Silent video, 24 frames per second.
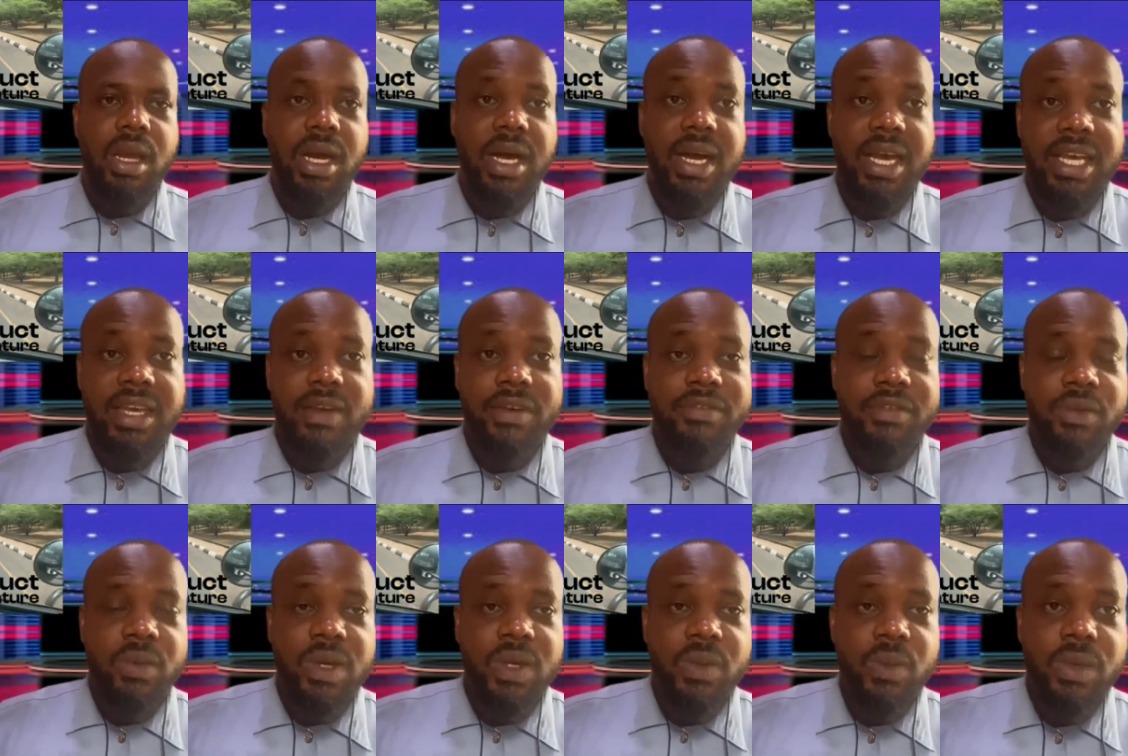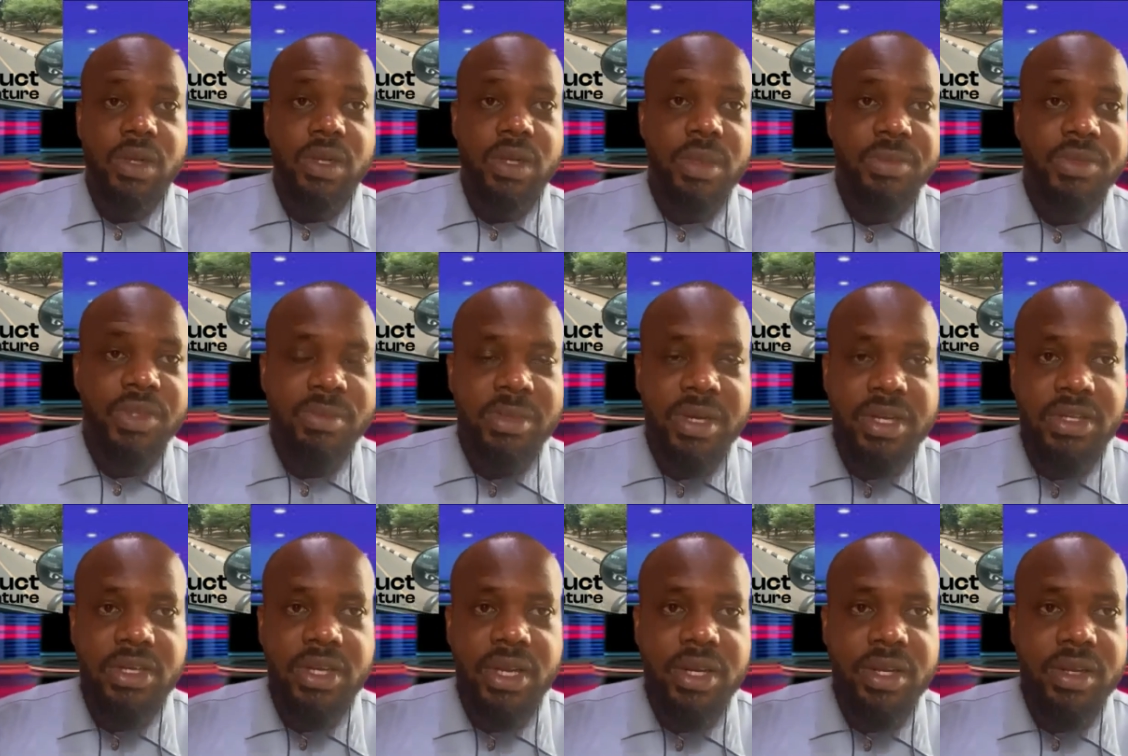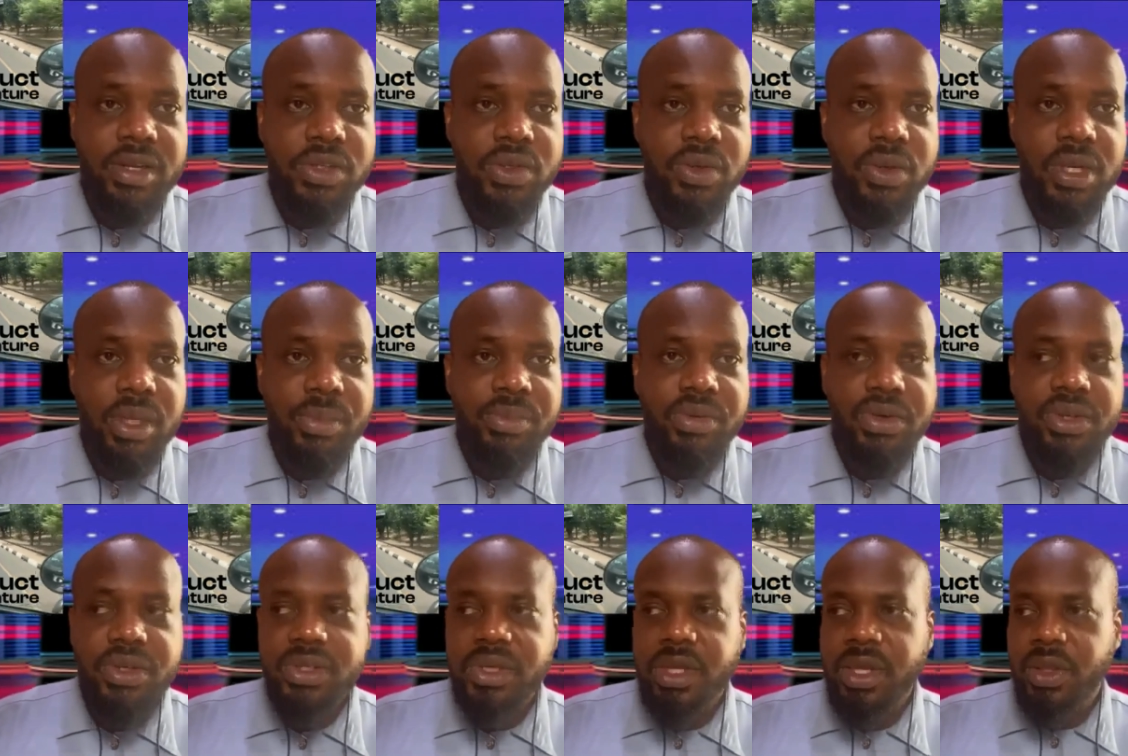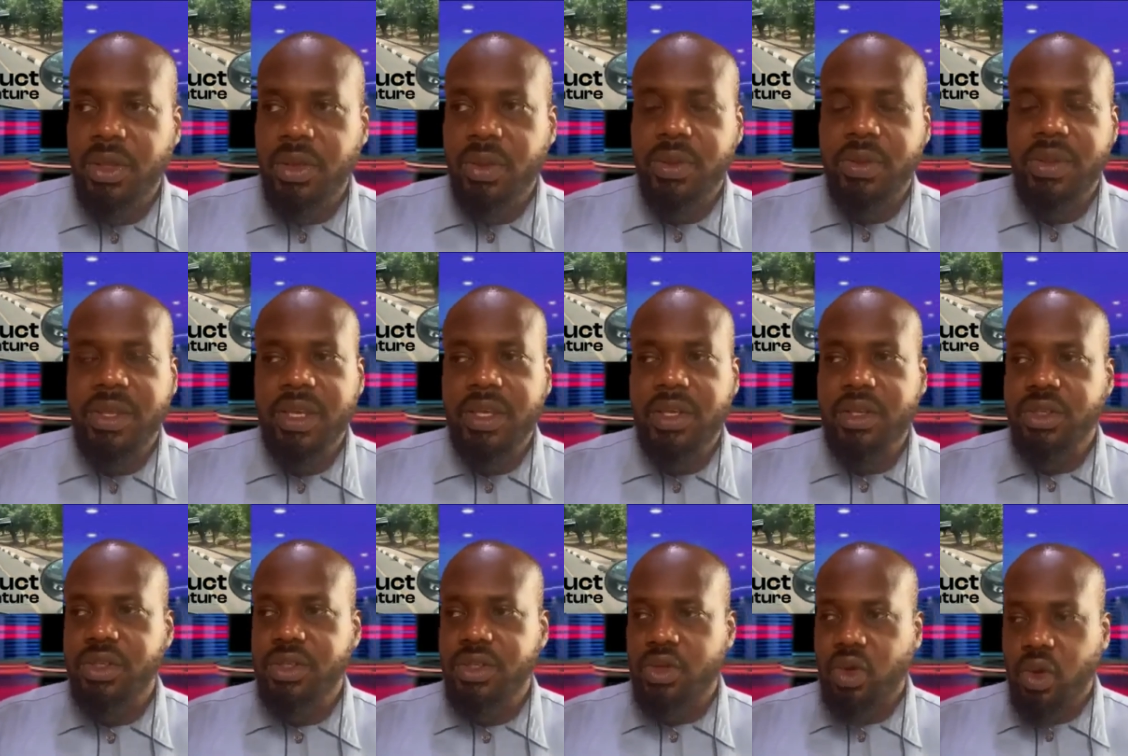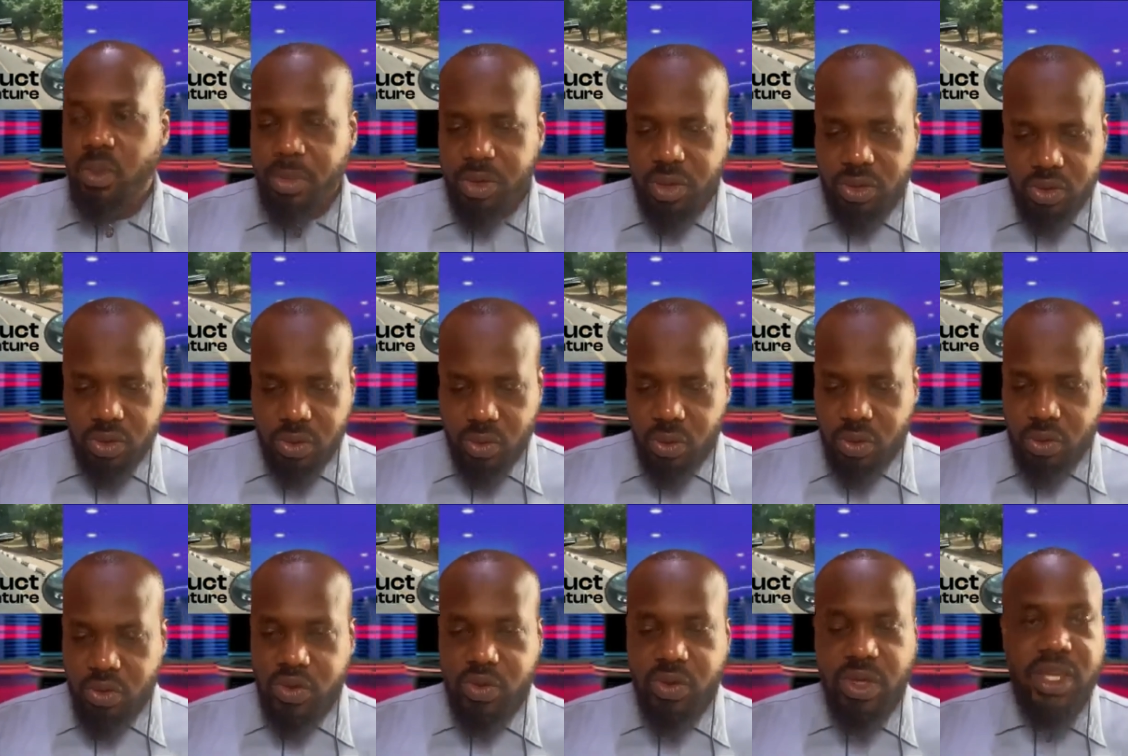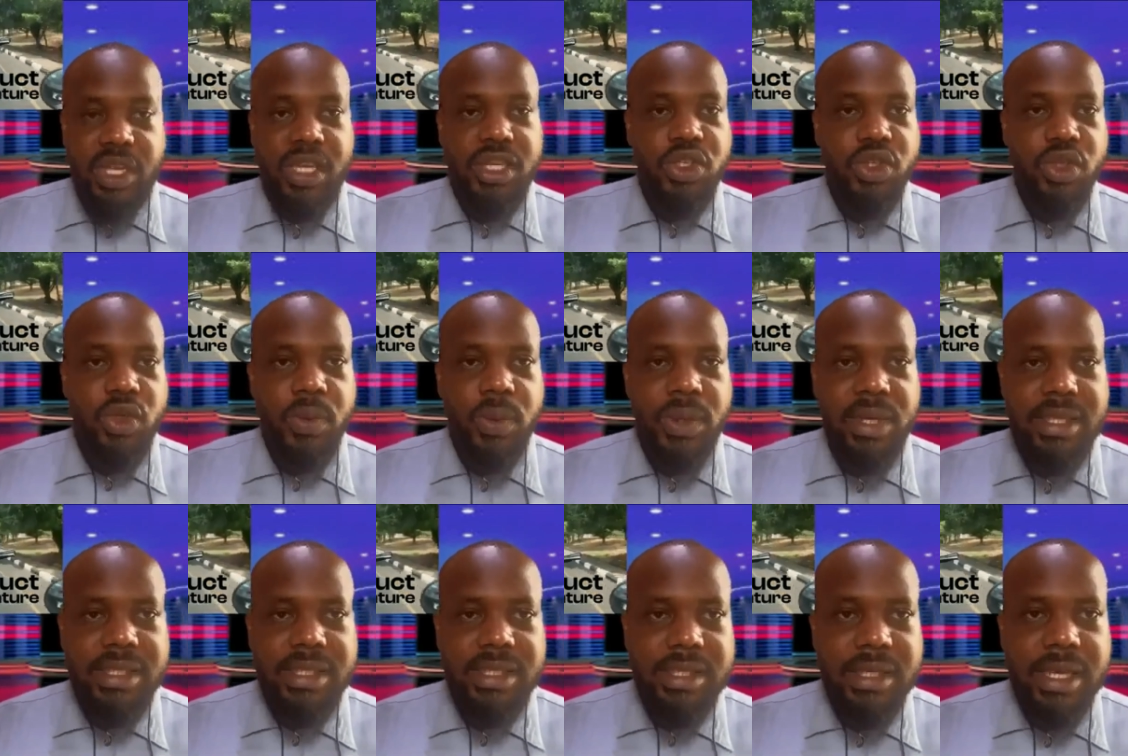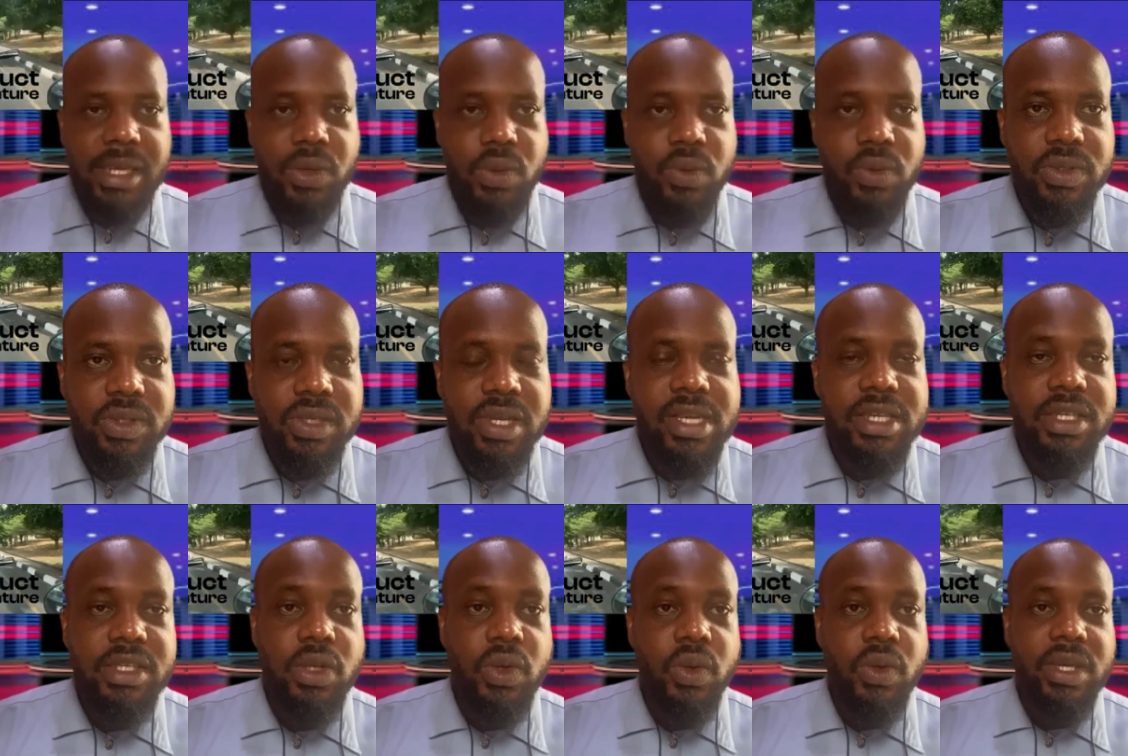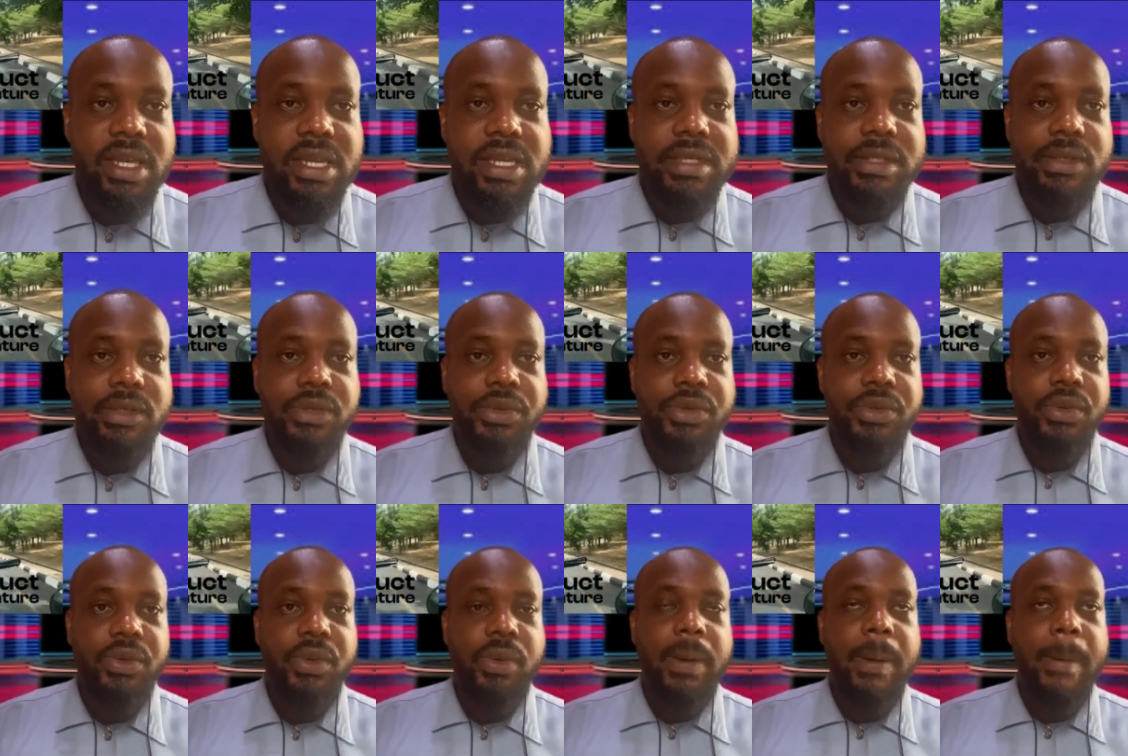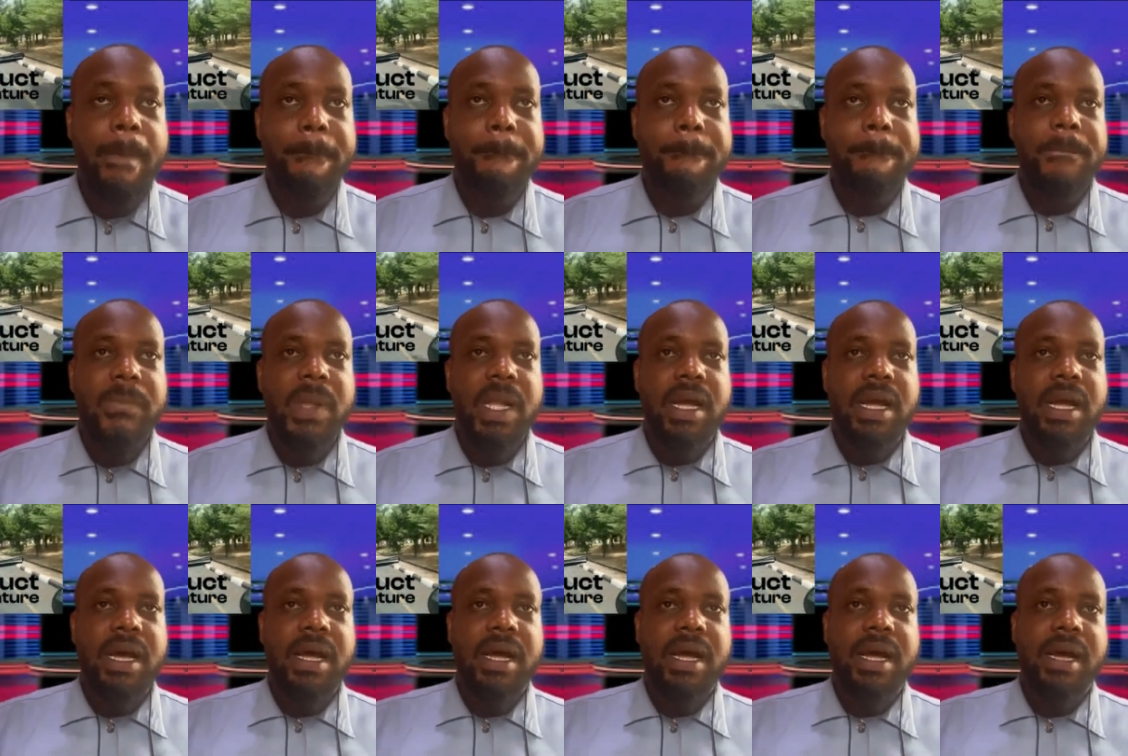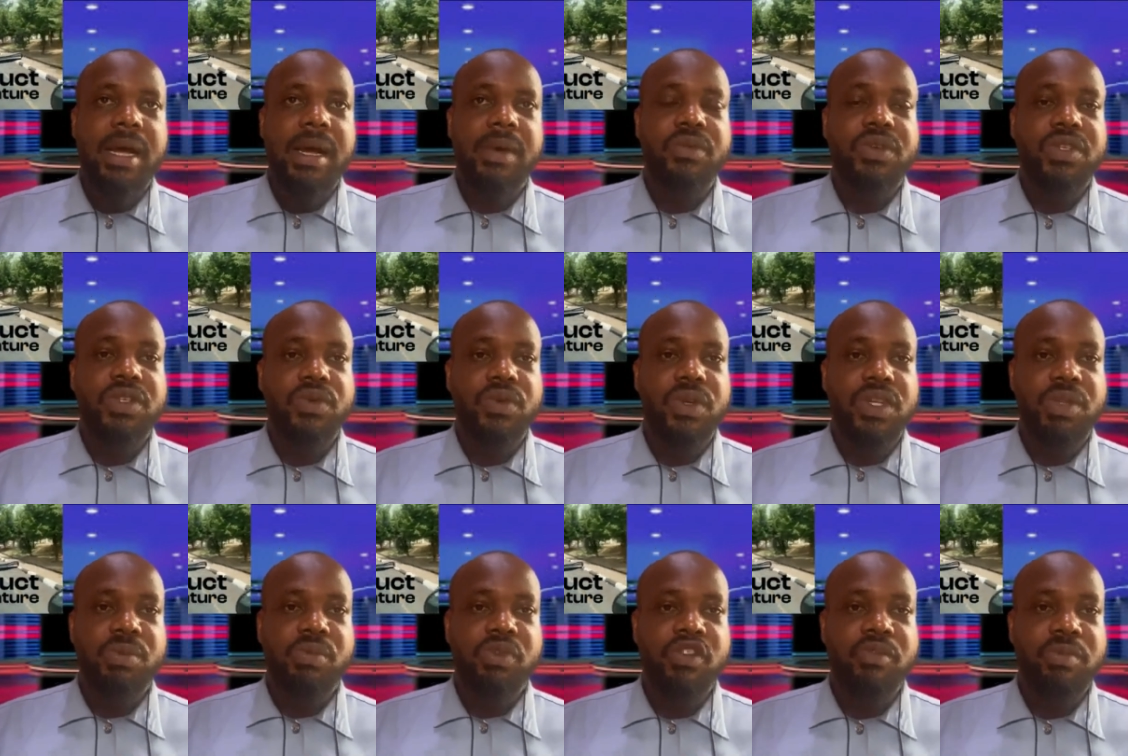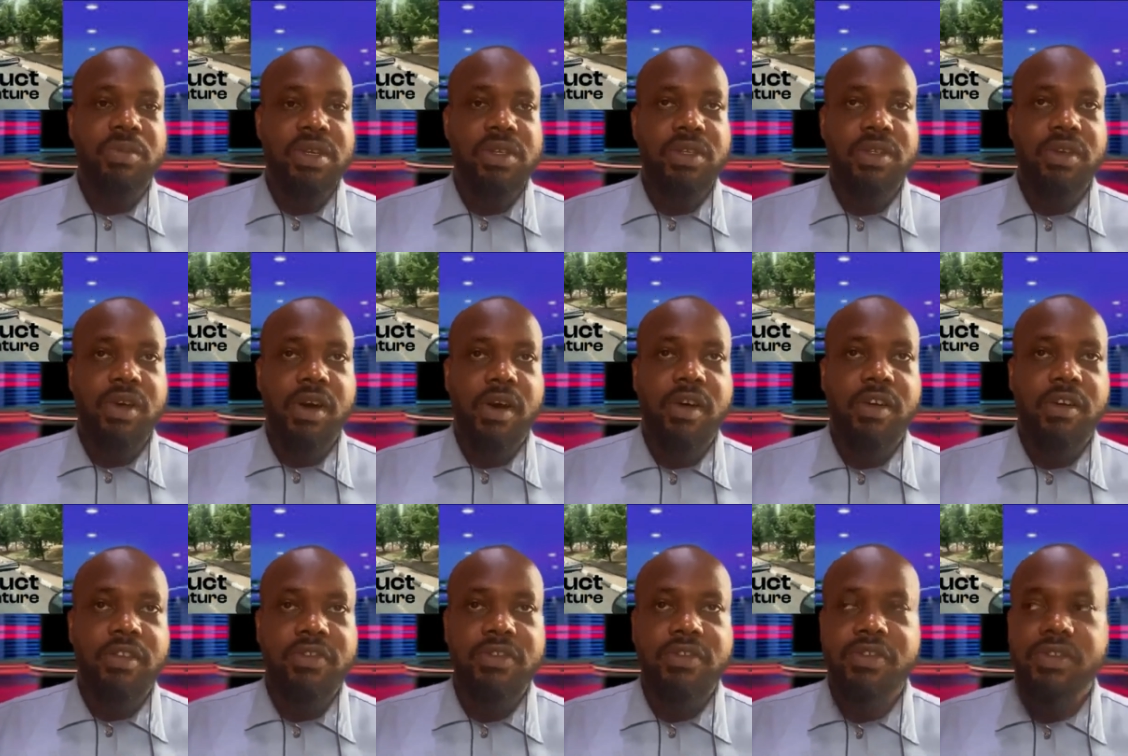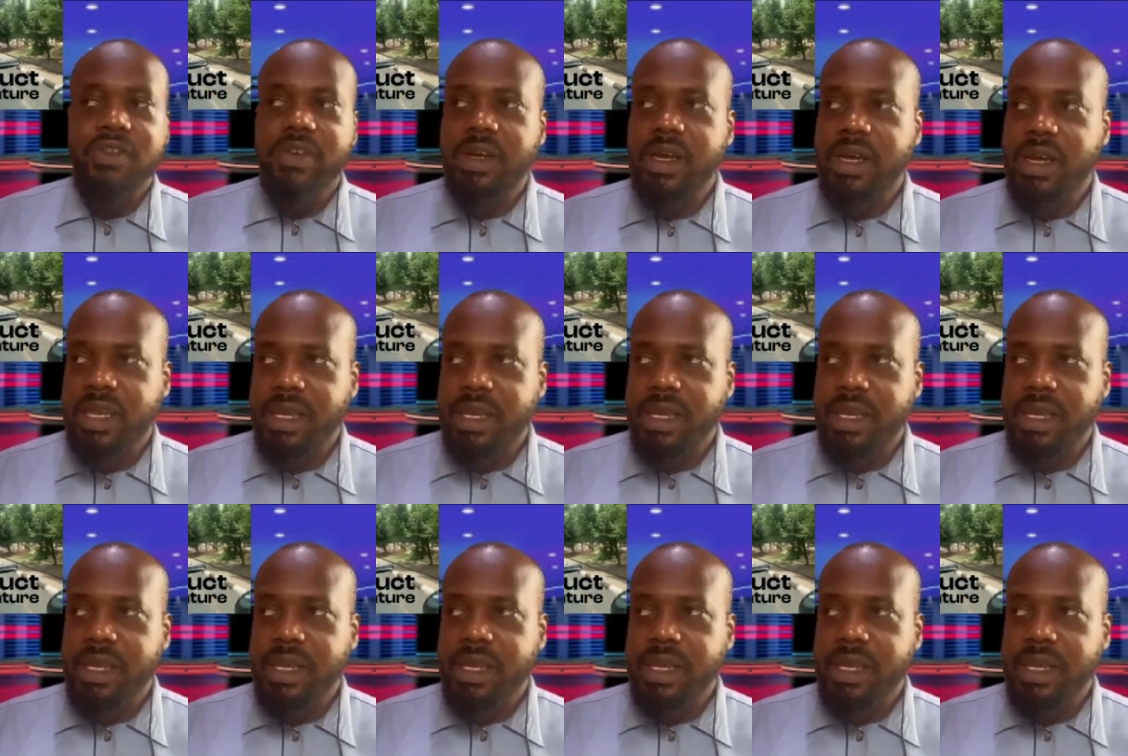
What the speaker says: Hi everyone, welcome to my channel. Truly appreciate you. Thank you so much. So go straight into it. Enugu State is looking to restrict movement of